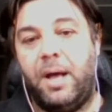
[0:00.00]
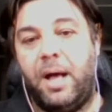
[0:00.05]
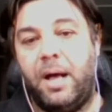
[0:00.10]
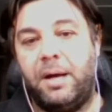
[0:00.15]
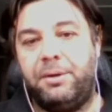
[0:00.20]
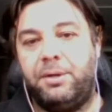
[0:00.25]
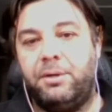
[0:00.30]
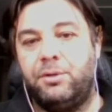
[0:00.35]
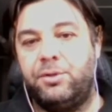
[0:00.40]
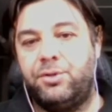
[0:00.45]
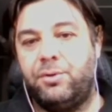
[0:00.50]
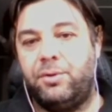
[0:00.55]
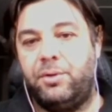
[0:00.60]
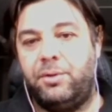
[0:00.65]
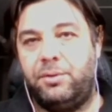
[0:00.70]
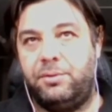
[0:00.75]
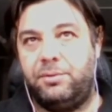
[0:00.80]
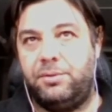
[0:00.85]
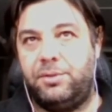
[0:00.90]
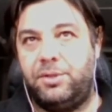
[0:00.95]

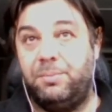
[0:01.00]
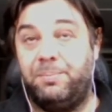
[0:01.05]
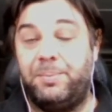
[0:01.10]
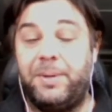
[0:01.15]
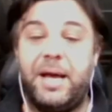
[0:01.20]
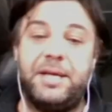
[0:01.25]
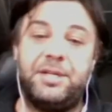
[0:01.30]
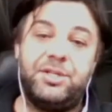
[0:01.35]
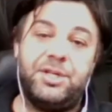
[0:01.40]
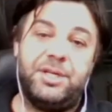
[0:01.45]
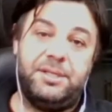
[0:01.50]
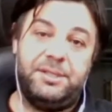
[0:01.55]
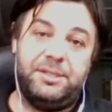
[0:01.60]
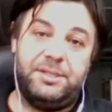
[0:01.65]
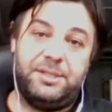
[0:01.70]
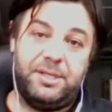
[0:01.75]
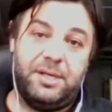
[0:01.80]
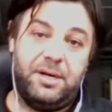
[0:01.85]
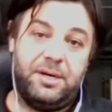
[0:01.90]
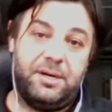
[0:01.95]
agricultural supply
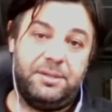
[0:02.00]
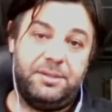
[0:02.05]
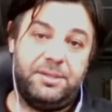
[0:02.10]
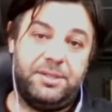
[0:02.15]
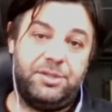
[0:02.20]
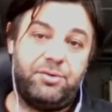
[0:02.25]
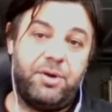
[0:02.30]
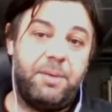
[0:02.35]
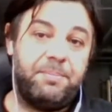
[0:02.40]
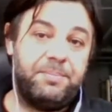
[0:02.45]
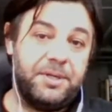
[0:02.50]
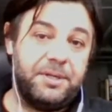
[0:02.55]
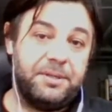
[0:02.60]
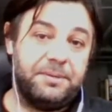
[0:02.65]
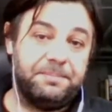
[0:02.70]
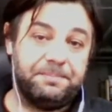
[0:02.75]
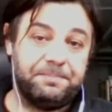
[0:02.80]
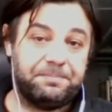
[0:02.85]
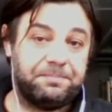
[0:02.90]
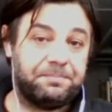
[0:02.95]
chains are
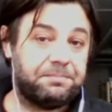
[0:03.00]
disrupted